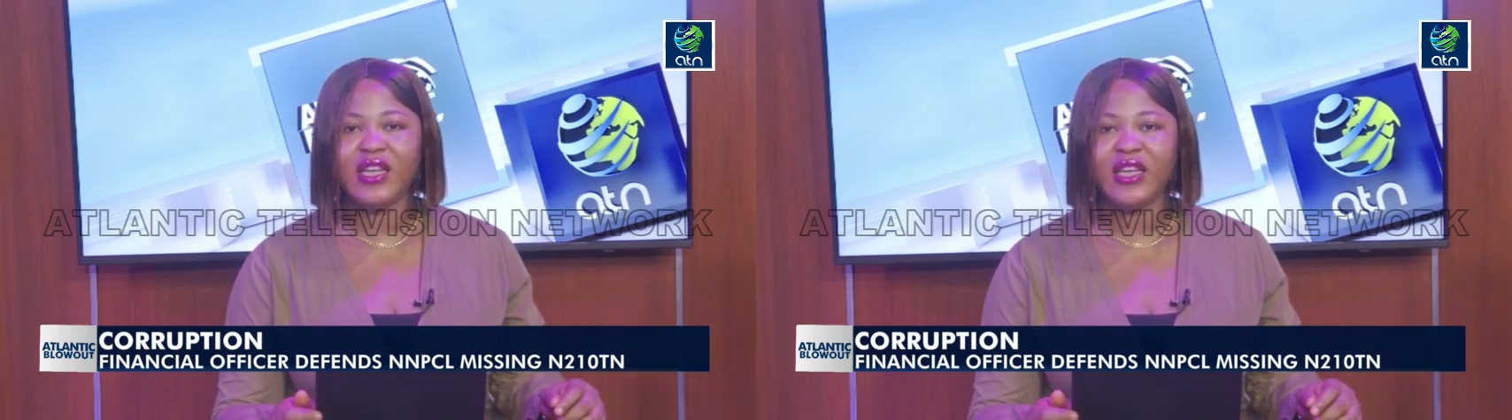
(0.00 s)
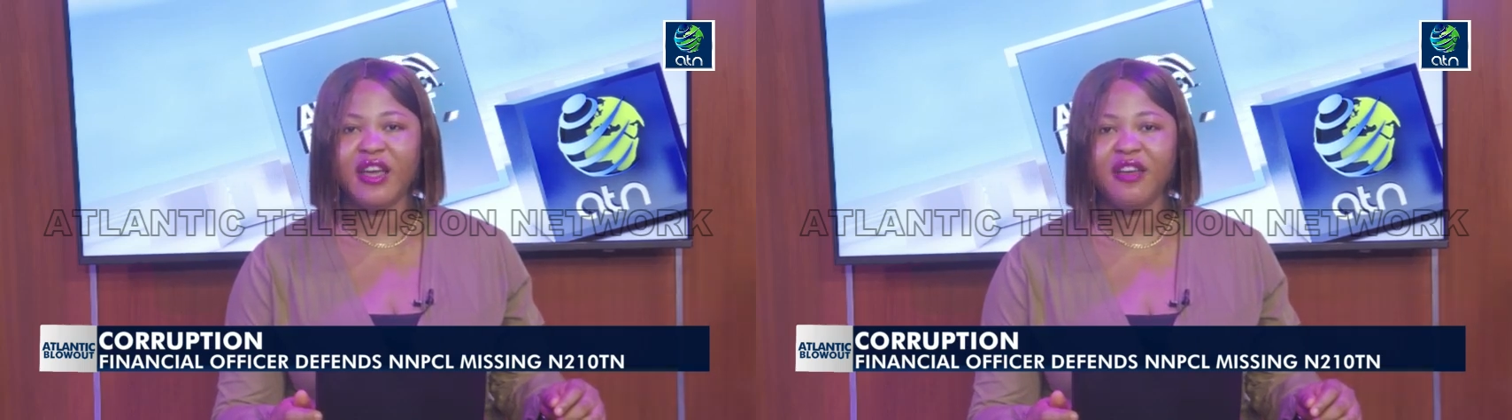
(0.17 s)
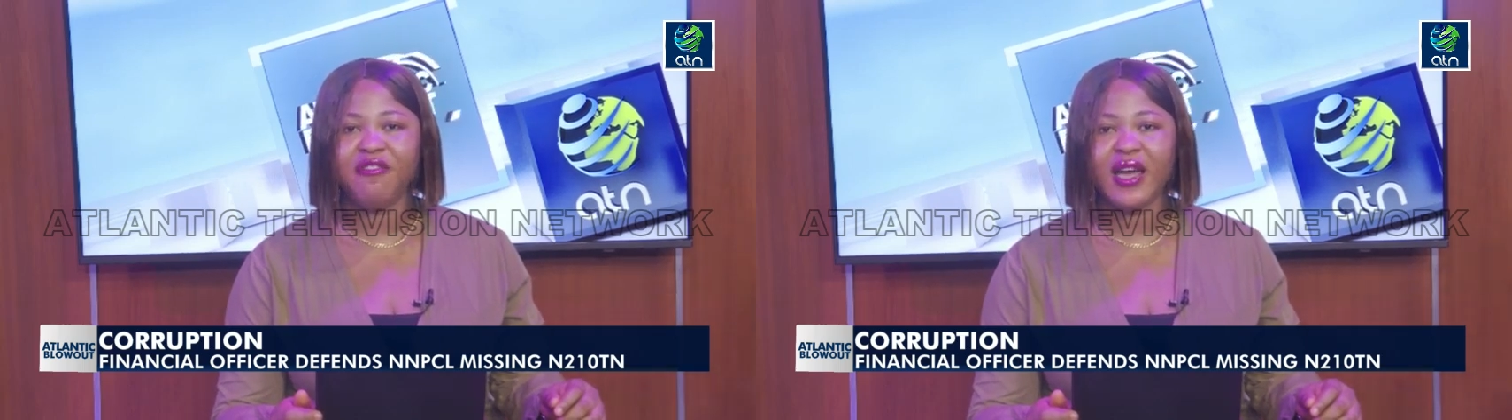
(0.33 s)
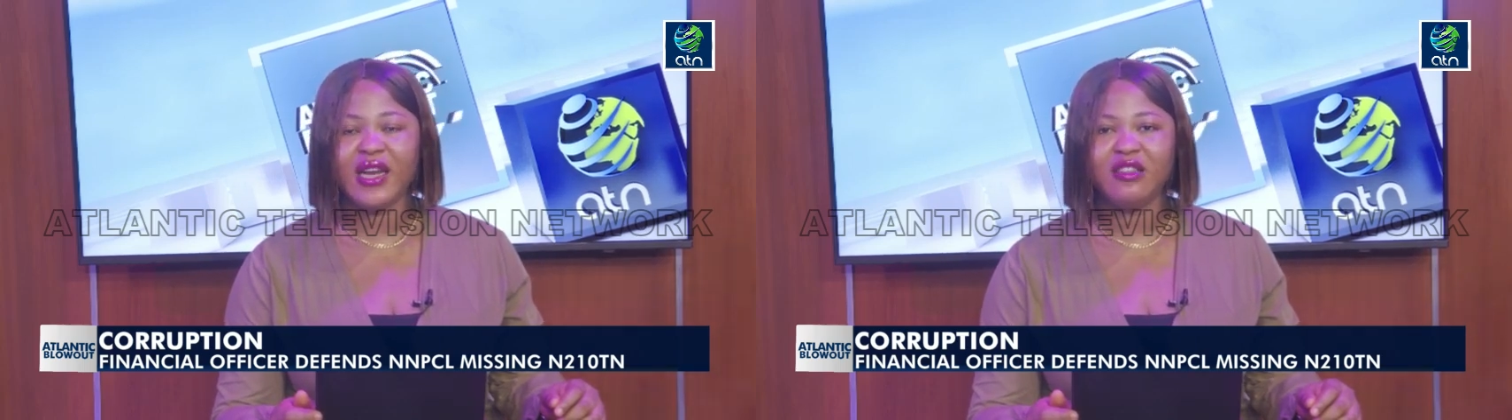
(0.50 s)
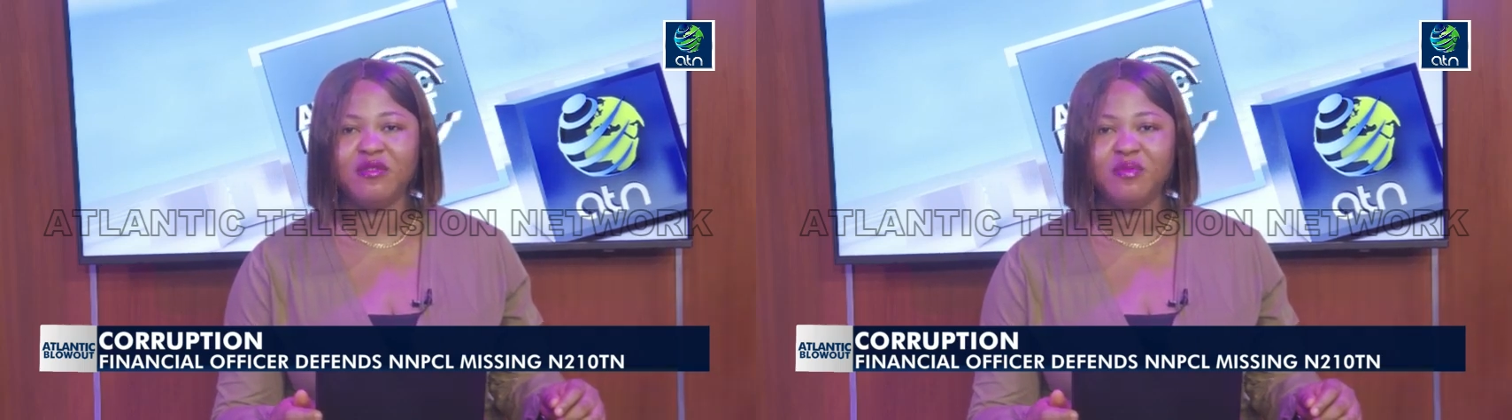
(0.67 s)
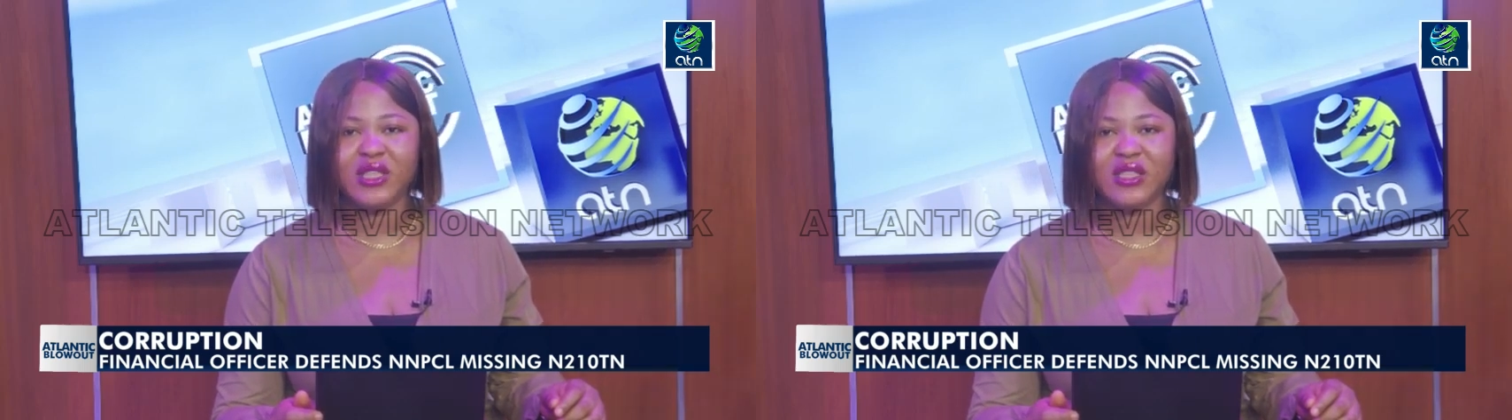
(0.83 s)
he gave
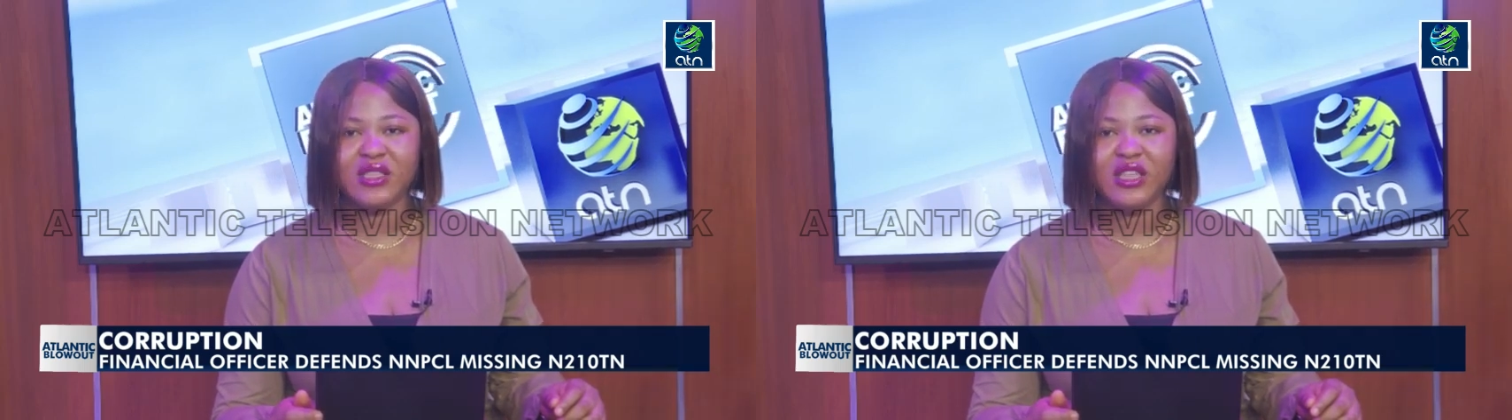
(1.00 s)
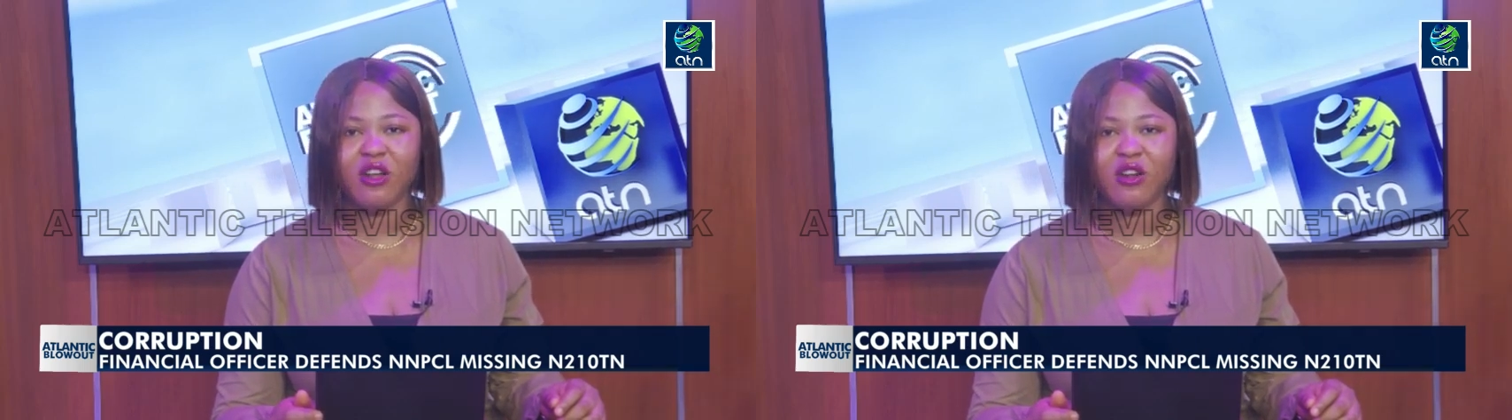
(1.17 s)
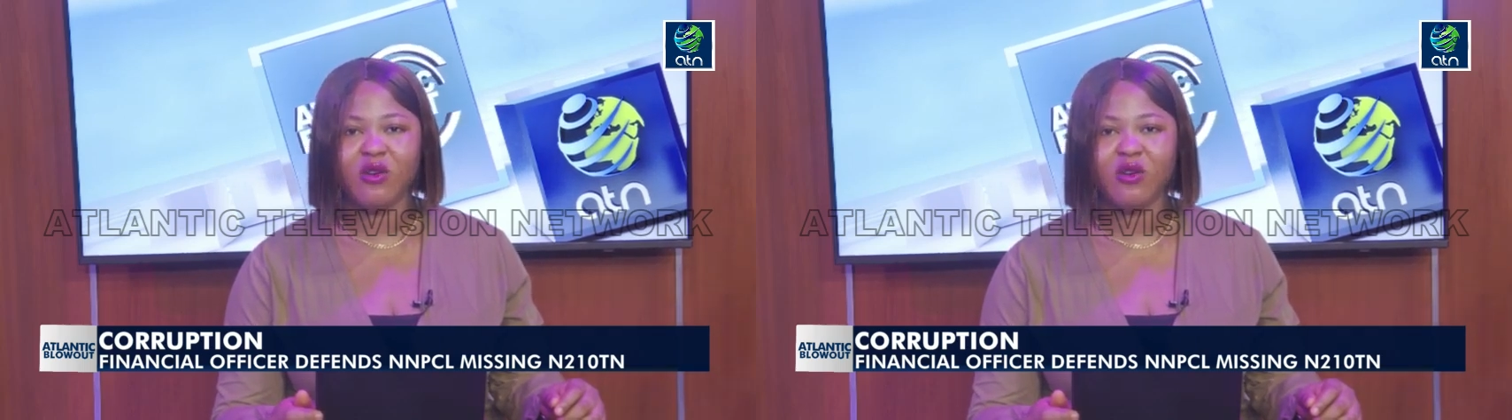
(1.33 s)
NNPCL